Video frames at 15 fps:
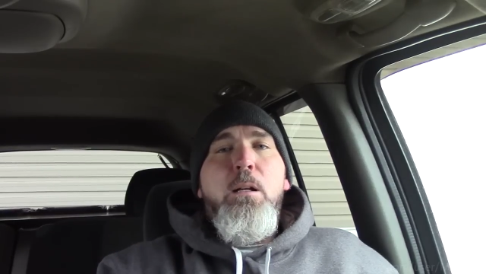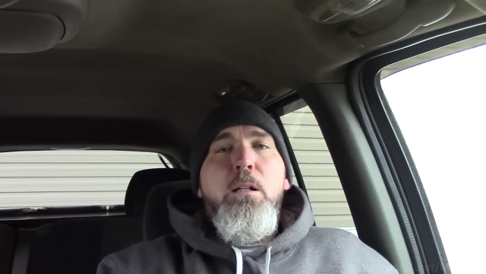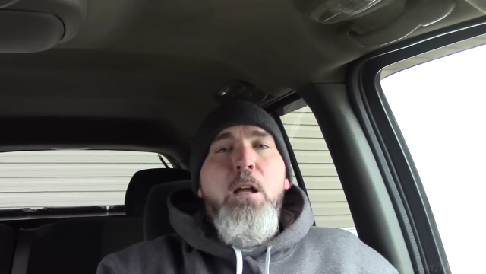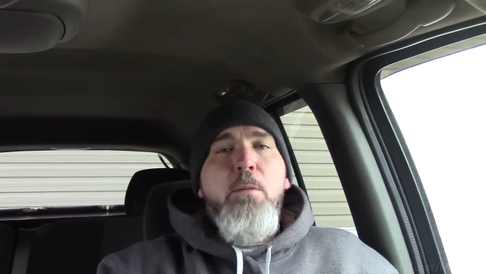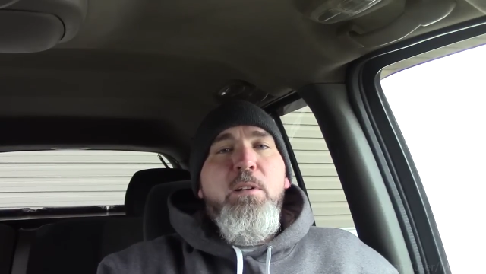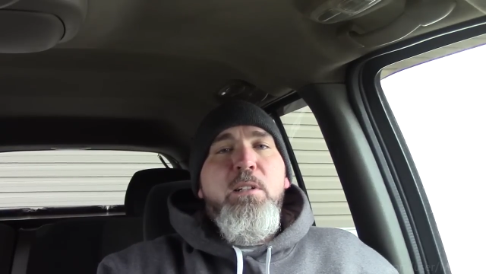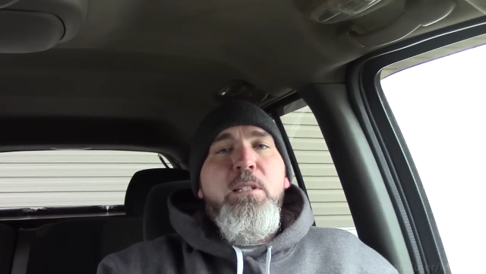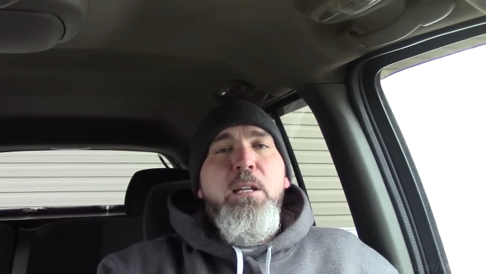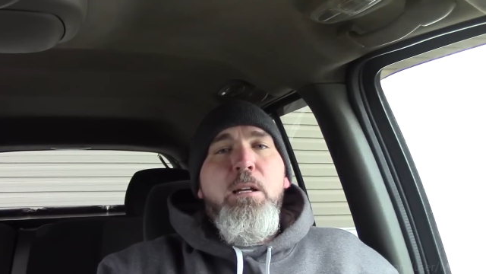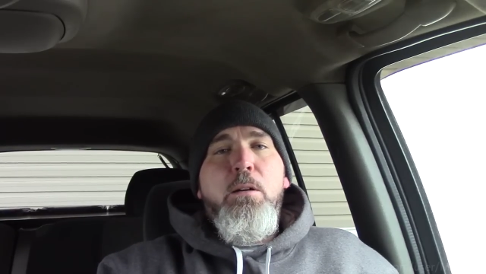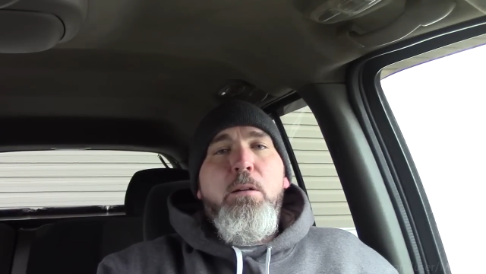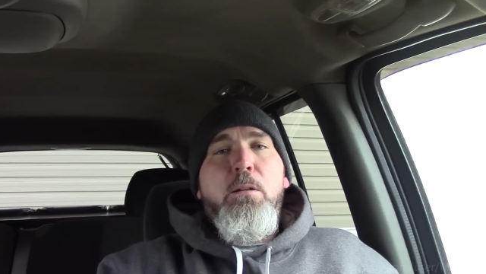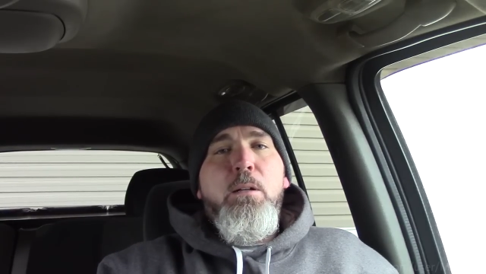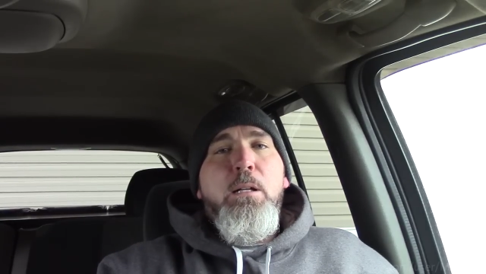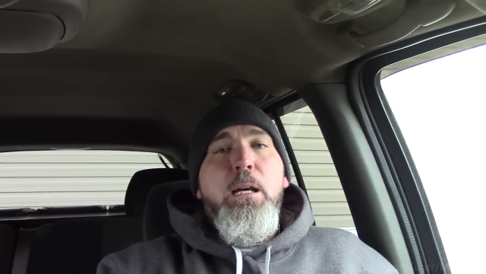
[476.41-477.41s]
Number
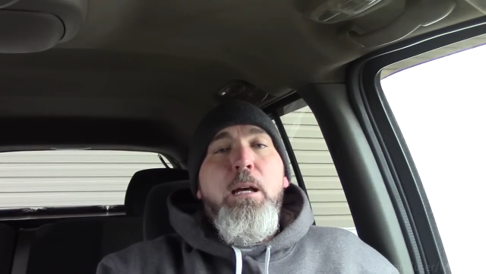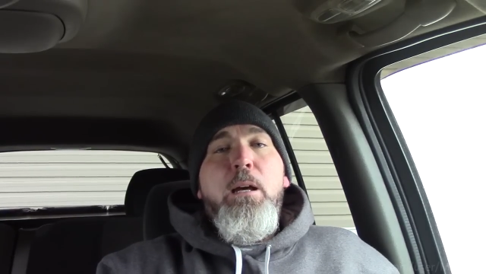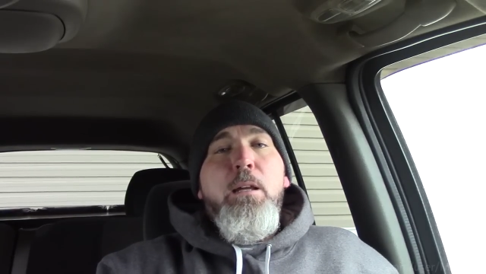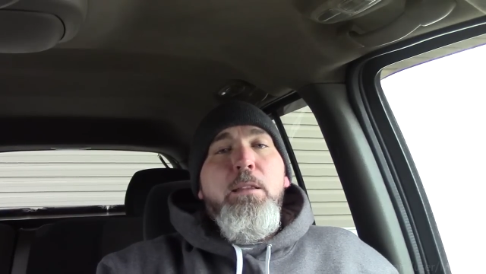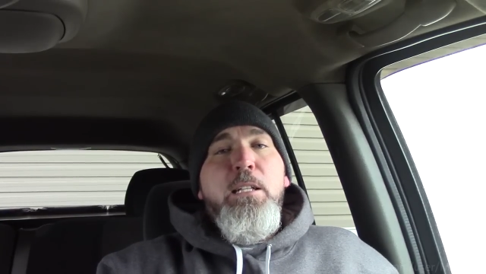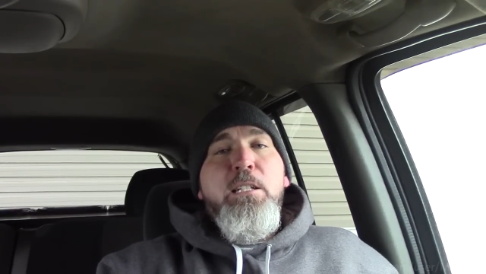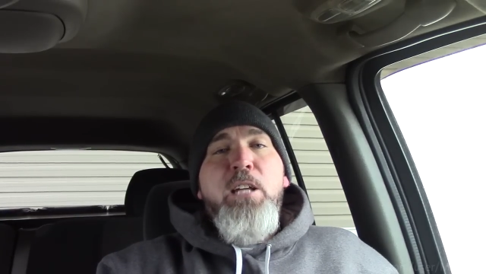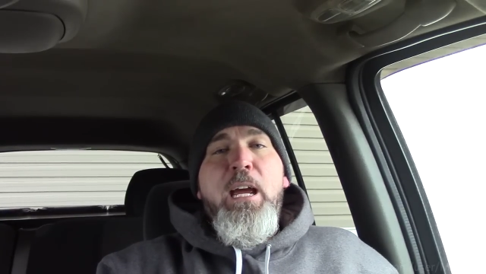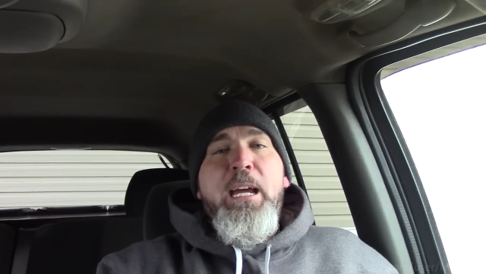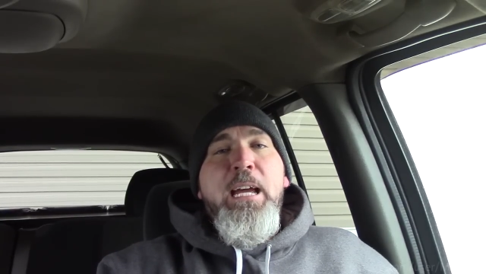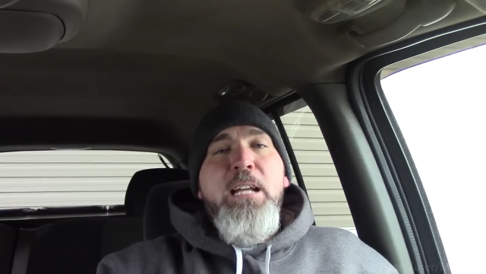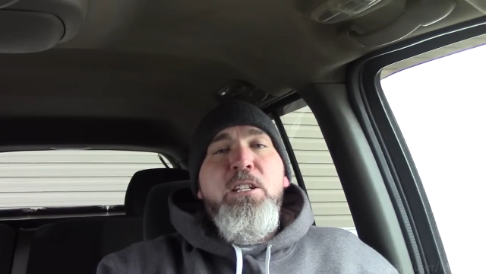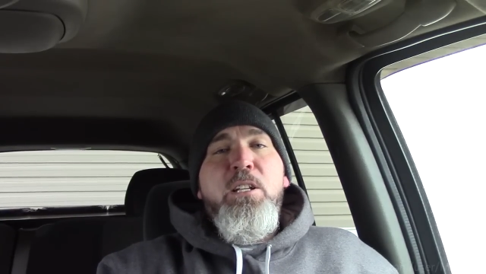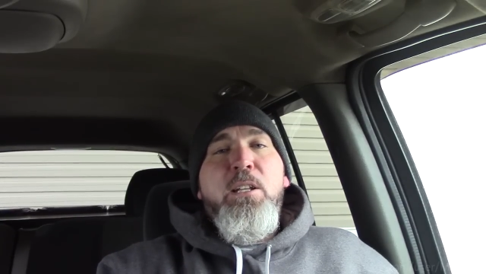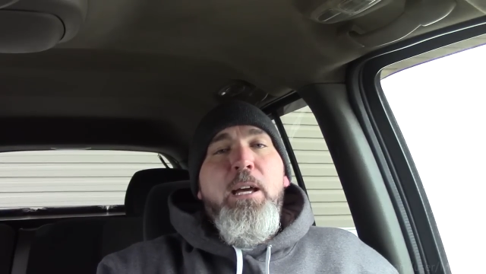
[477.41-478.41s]
two, the check
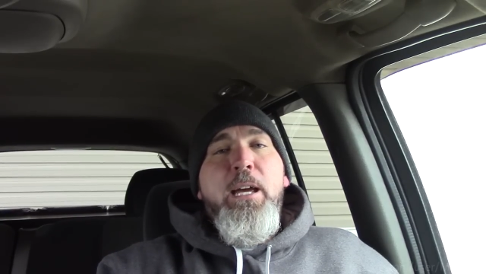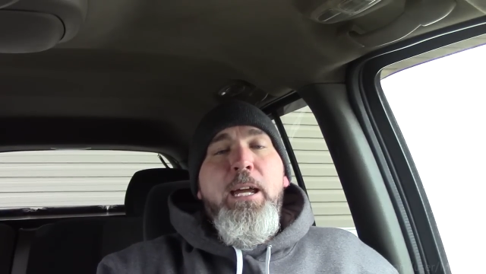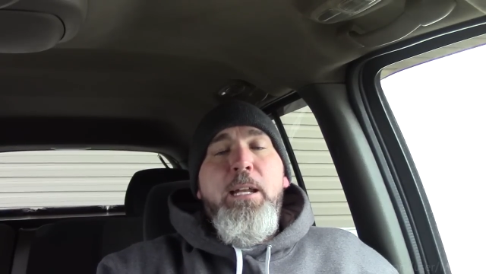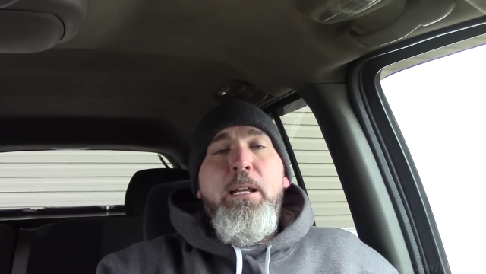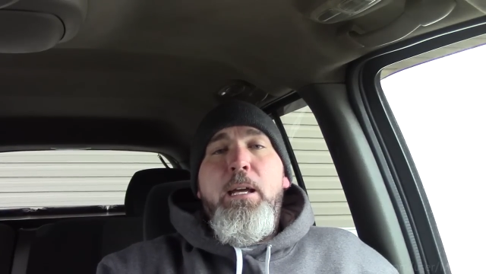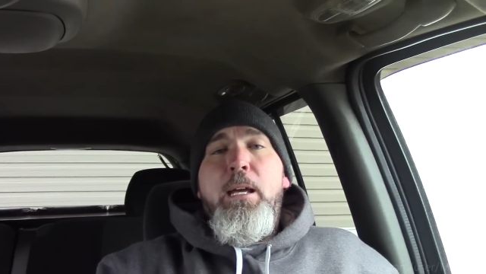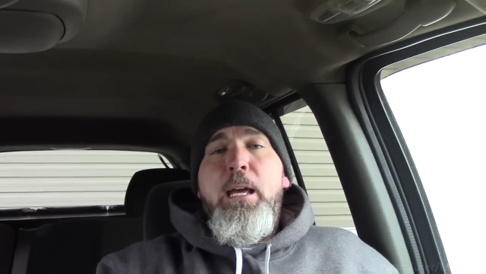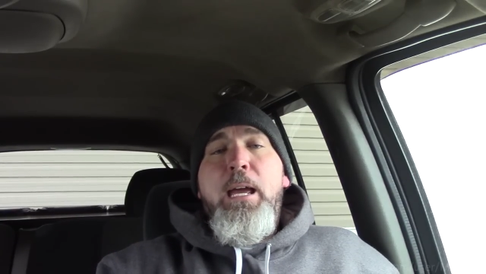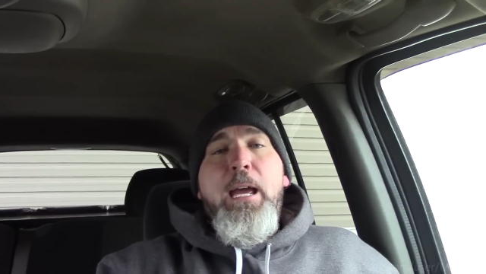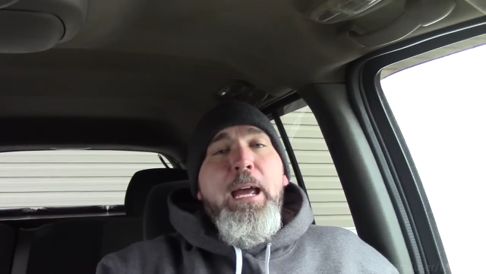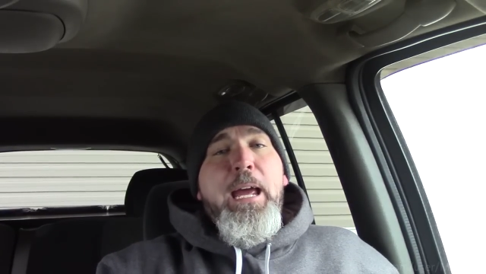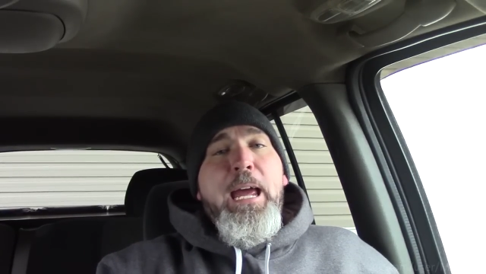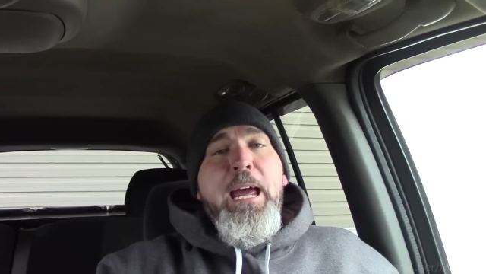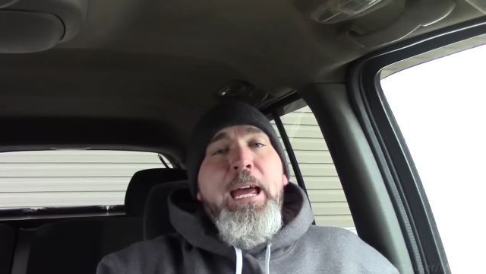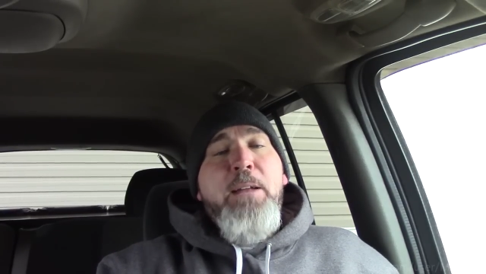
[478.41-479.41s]
engine light
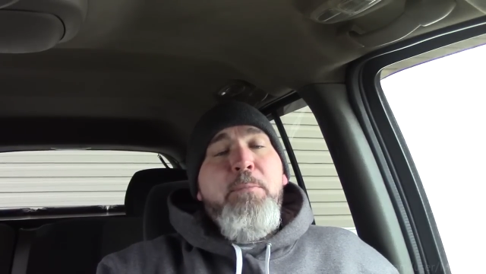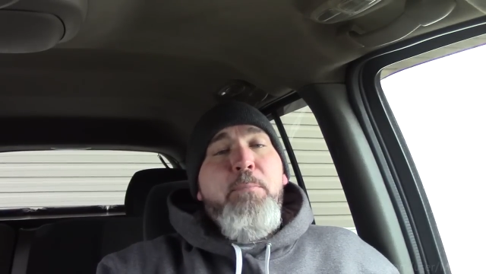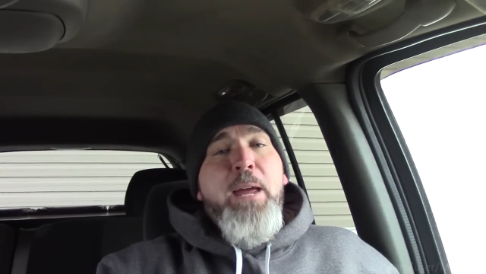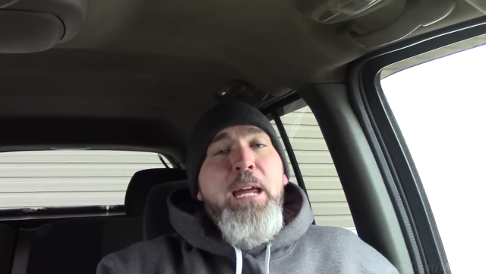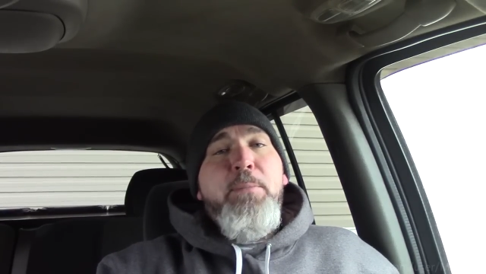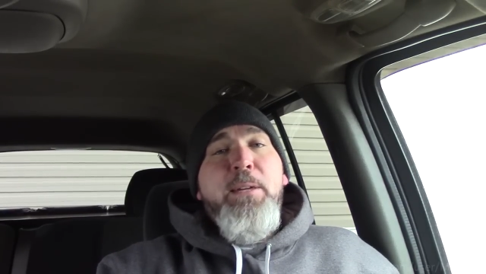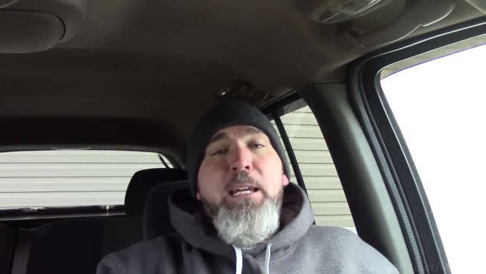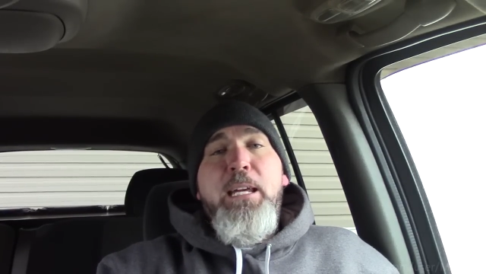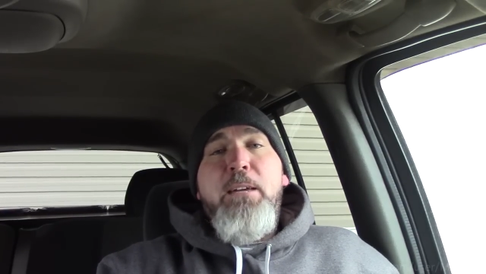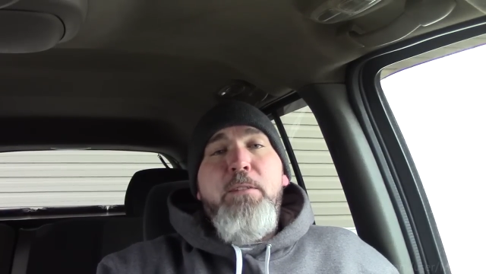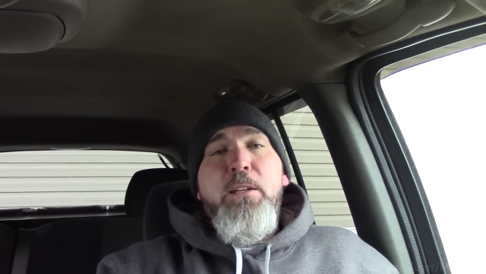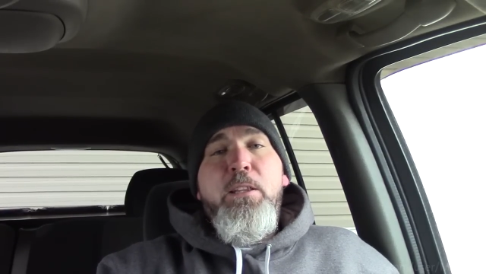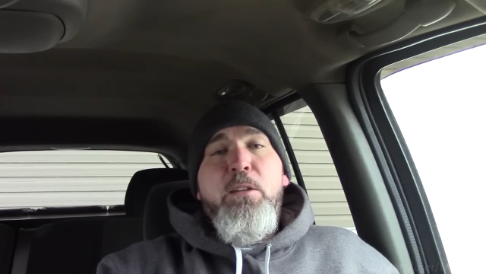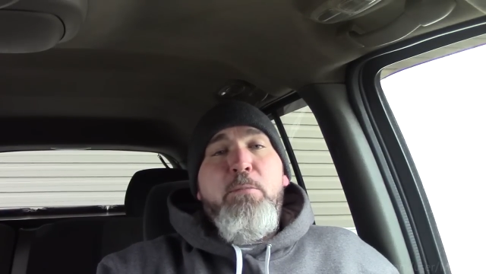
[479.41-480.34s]
and maybe even the